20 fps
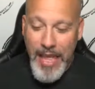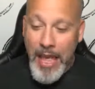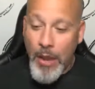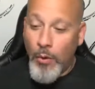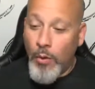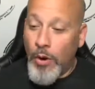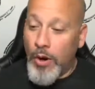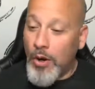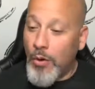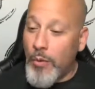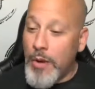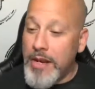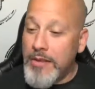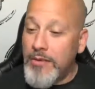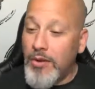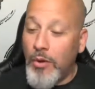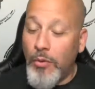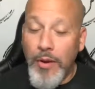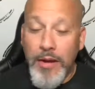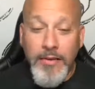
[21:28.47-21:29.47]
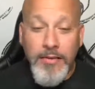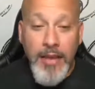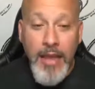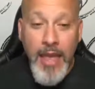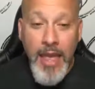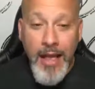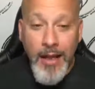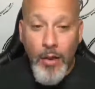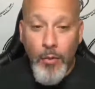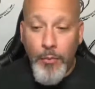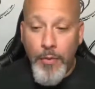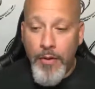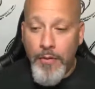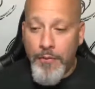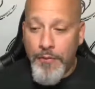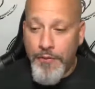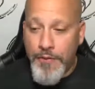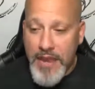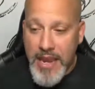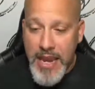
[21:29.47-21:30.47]
what are we doing to help
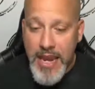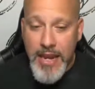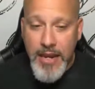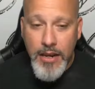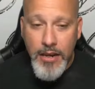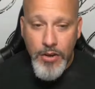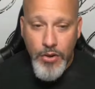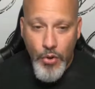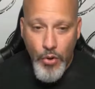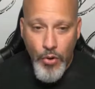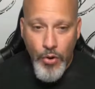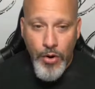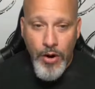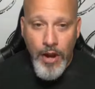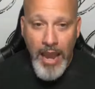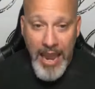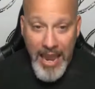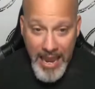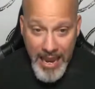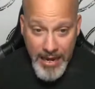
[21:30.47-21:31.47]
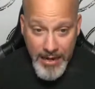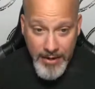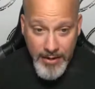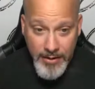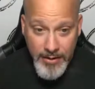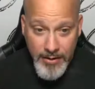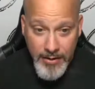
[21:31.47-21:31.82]
feed your head?